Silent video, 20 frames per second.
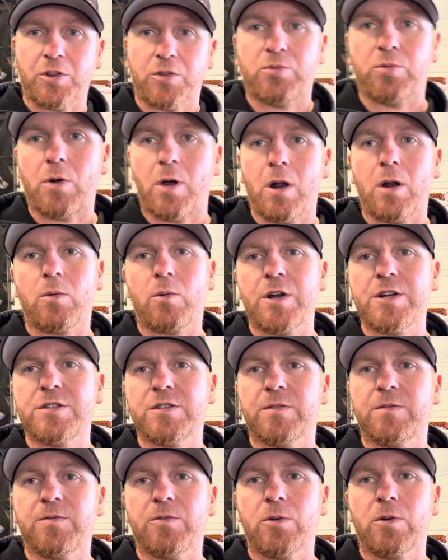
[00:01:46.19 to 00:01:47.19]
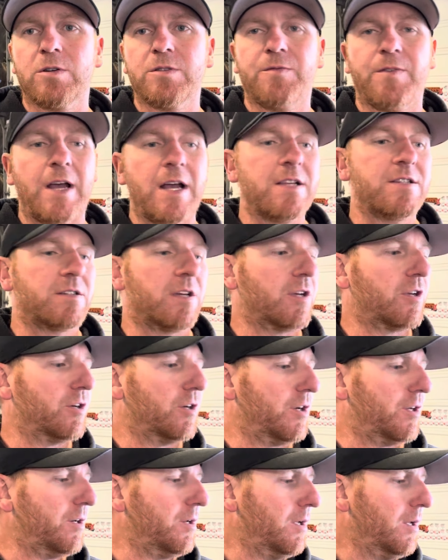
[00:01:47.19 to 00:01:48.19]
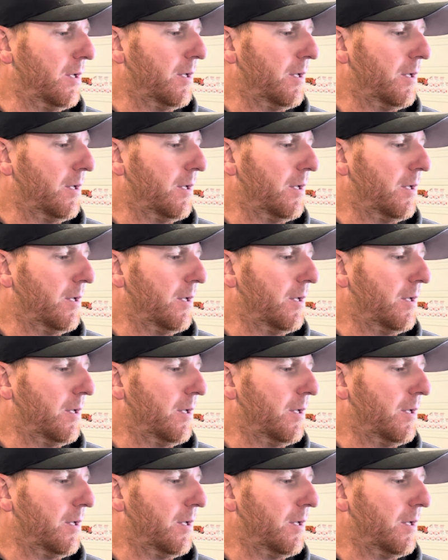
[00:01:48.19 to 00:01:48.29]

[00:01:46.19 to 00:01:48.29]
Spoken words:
throttle right to the floor as fast as I could.